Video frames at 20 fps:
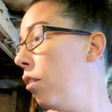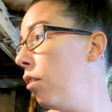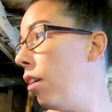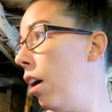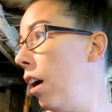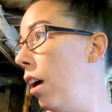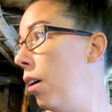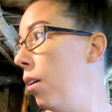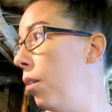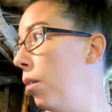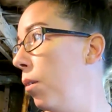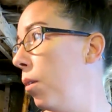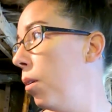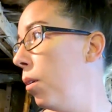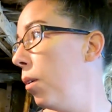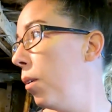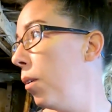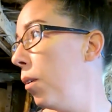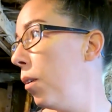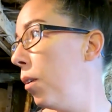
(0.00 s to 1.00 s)
So
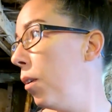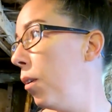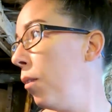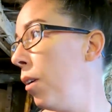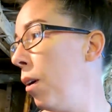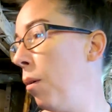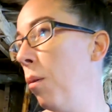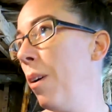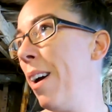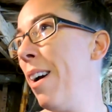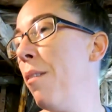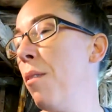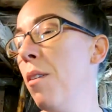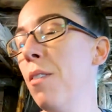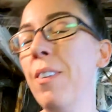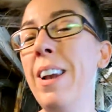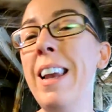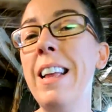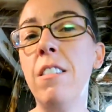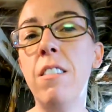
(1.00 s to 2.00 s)
yeah,
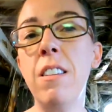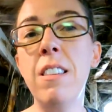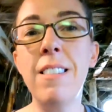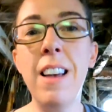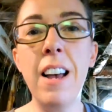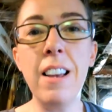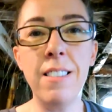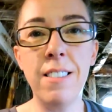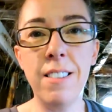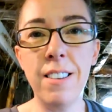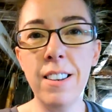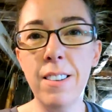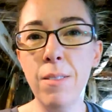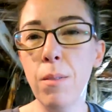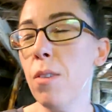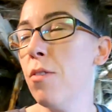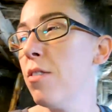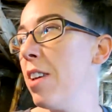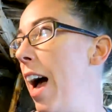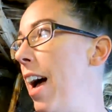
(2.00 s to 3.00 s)
we've literally
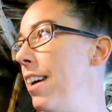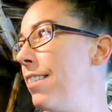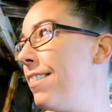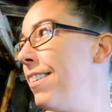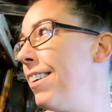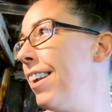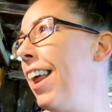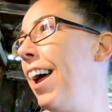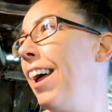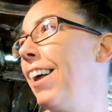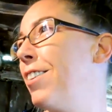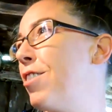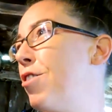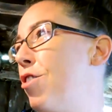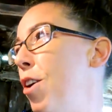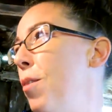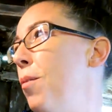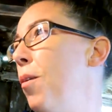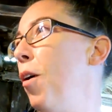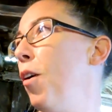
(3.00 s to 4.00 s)
tested. We've tested like
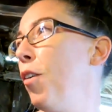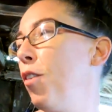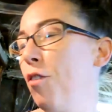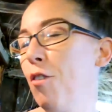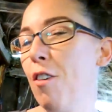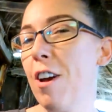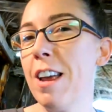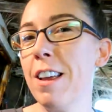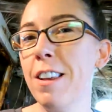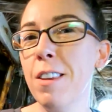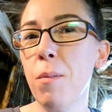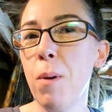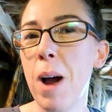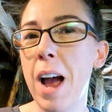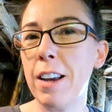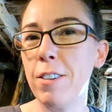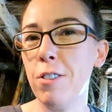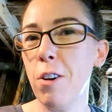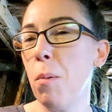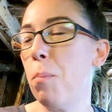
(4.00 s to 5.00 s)
2 or 3 in the
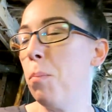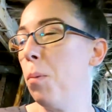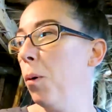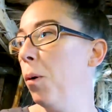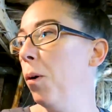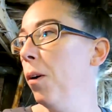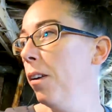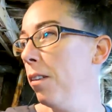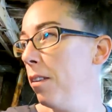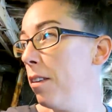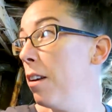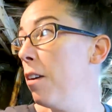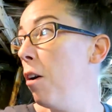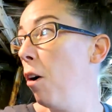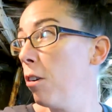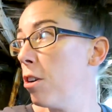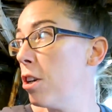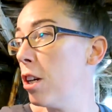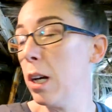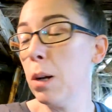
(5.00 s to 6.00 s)
workshop, but they're
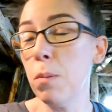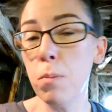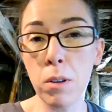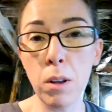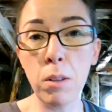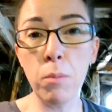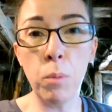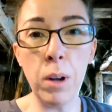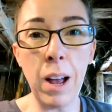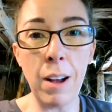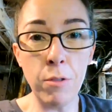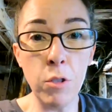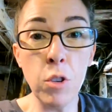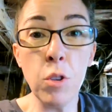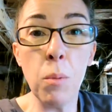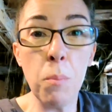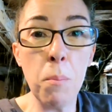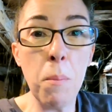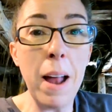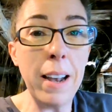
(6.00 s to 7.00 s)
not cheap, so we
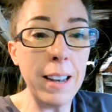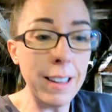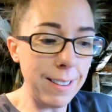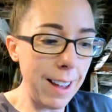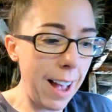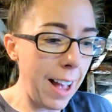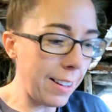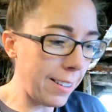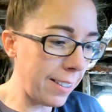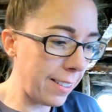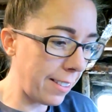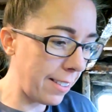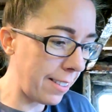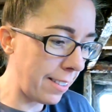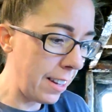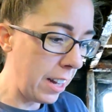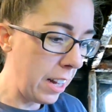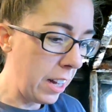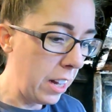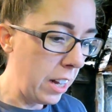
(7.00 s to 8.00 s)
haven't done many
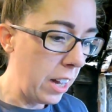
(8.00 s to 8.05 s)
tests.